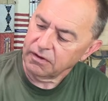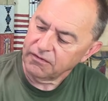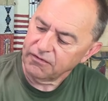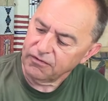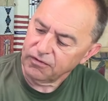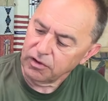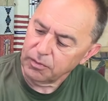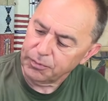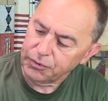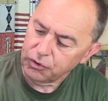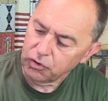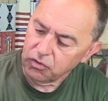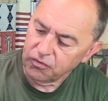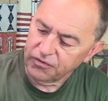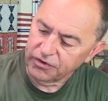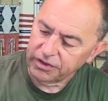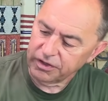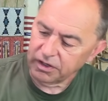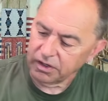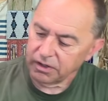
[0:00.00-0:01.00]
flip it
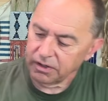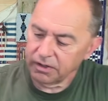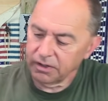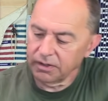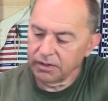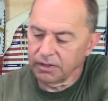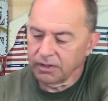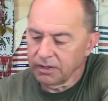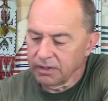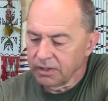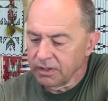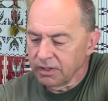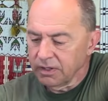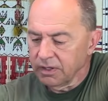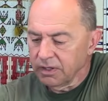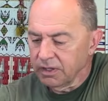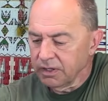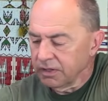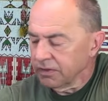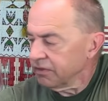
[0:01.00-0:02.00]
over the
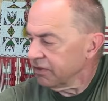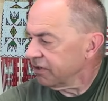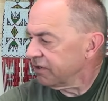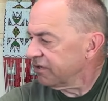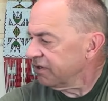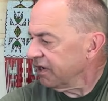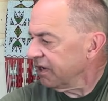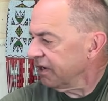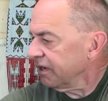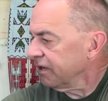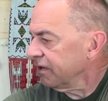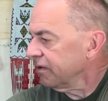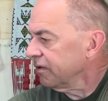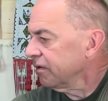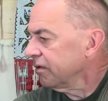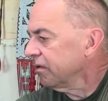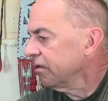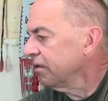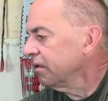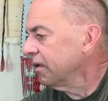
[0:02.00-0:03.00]

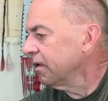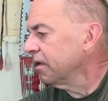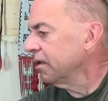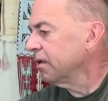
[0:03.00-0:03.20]
tail.